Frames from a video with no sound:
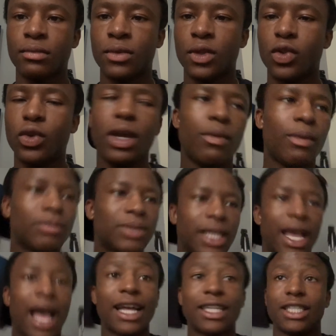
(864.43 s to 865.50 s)
You get what I'm saying?
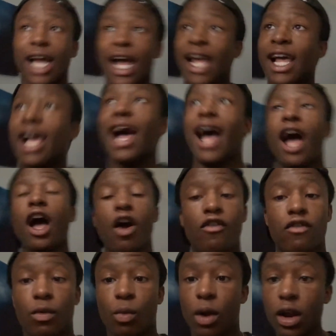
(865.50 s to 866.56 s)
I
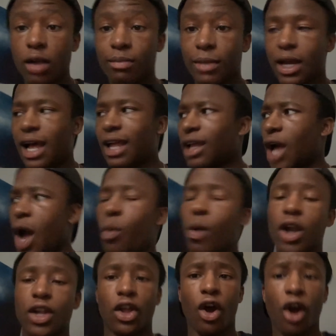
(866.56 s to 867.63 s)
overworked. I
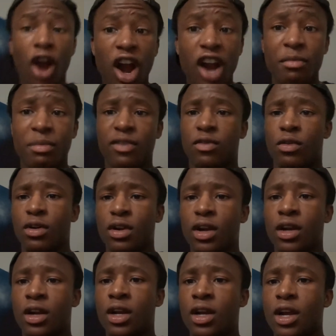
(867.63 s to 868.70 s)
worked hard before.
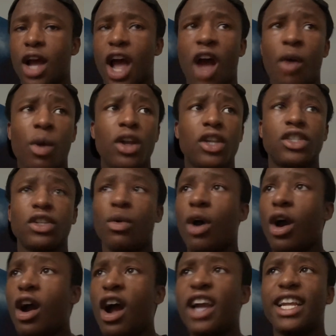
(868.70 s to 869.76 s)
I worked so
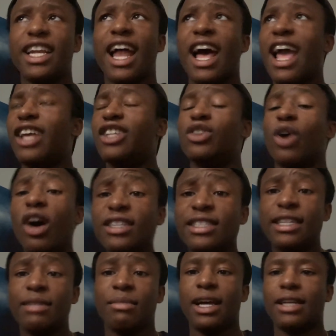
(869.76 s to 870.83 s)
hard that I
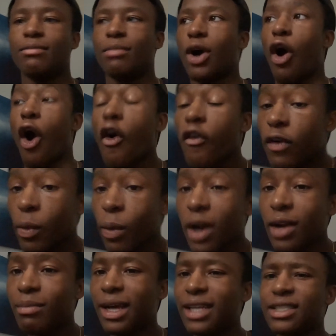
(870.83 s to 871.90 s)
exhausted but
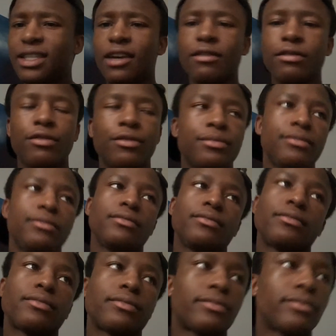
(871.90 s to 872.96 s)
overworked myself?
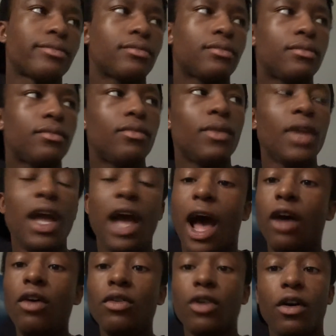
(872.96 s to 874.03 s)
I
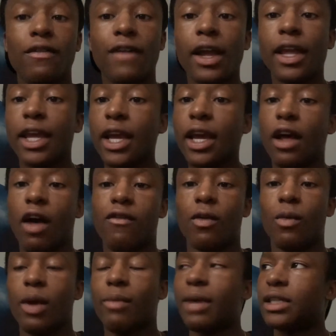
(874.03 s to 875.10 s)
don't know if I can
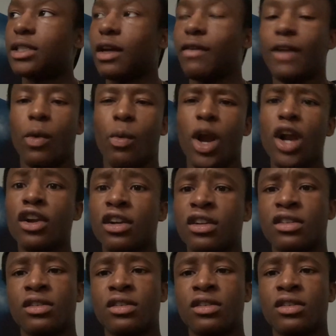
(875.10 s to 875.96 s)
overwork myself at work.